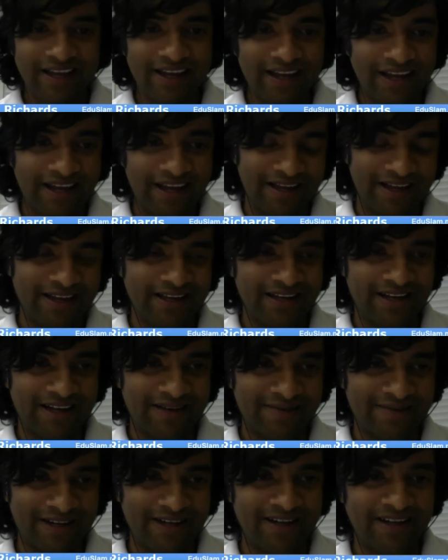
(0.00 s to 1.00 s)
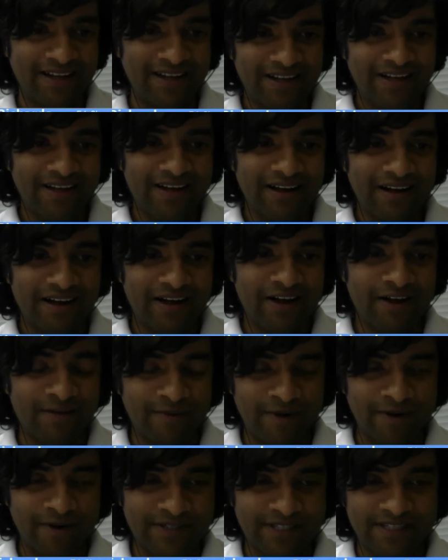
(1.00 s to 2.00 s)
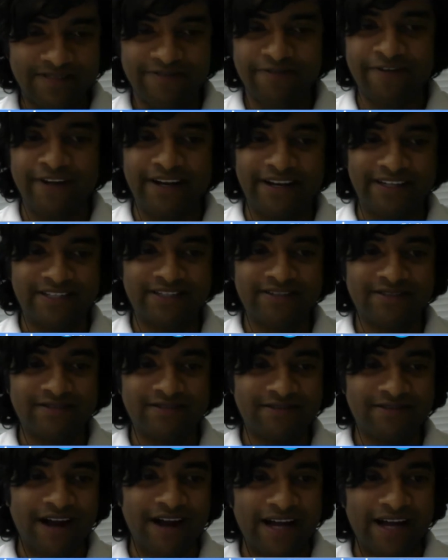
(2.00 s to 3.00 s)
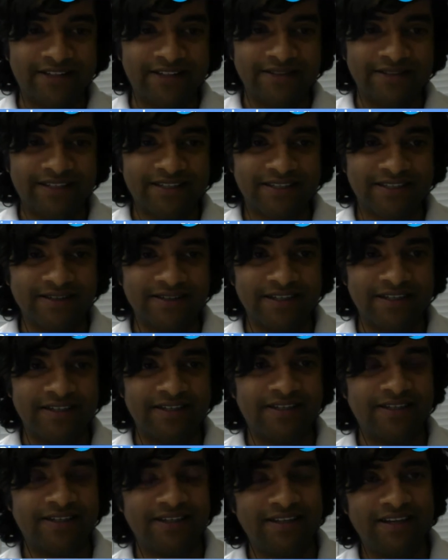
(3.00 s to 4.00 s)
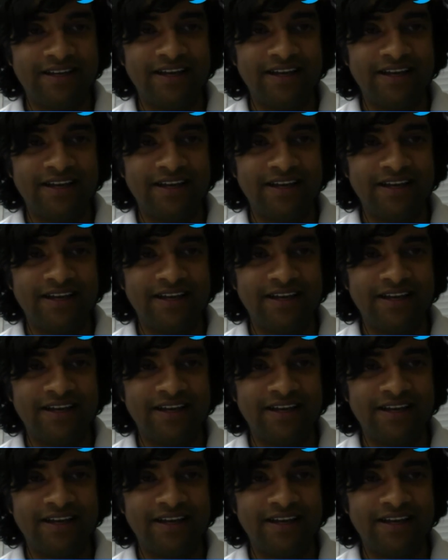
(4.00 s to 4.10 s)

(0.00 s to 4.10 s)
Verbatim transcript: and I'm a almost finished graduate student,